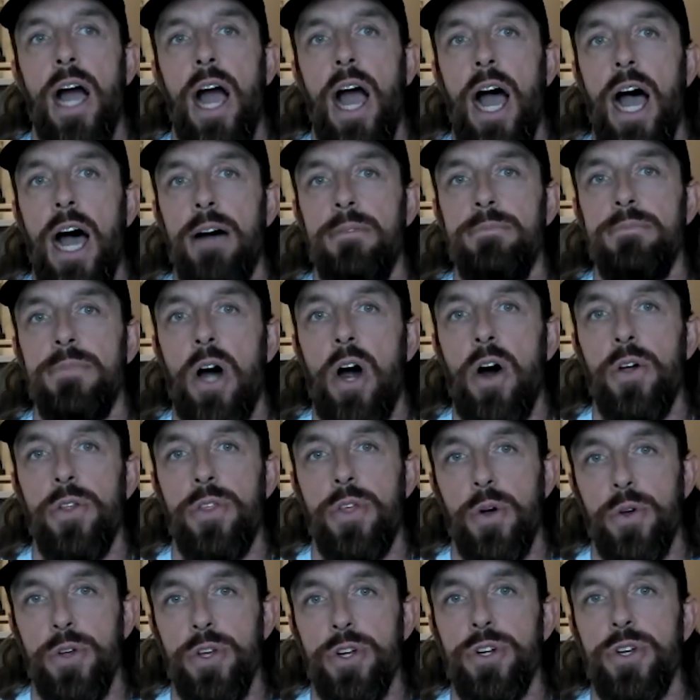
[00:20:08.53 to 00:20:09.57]

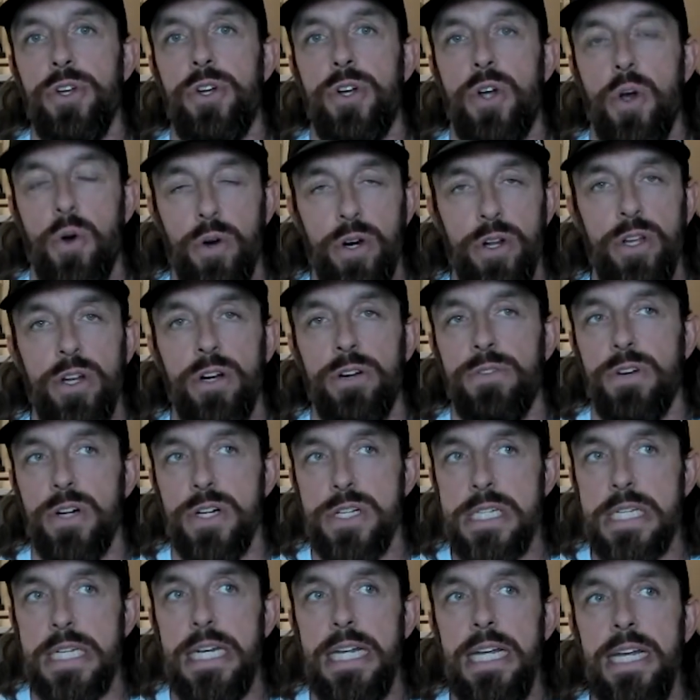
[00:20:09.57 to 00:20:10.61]
Although you're going to
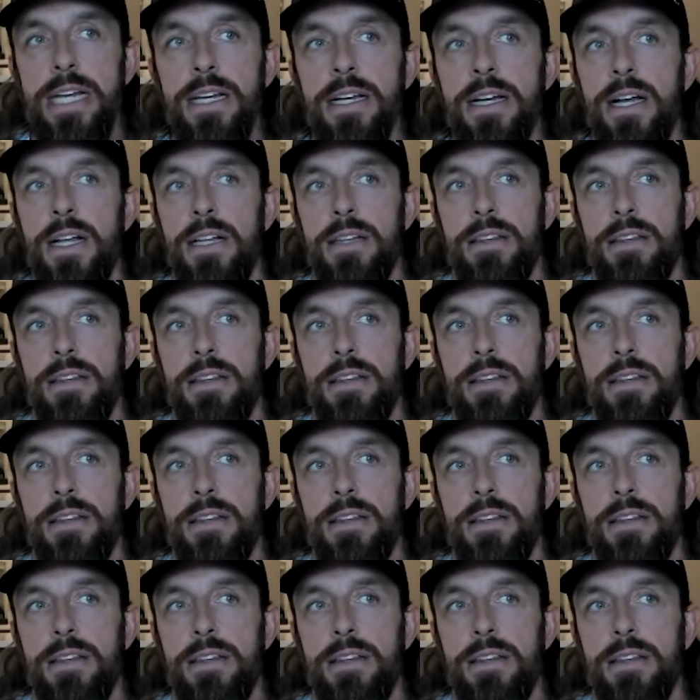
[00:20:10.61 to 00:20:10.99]
university,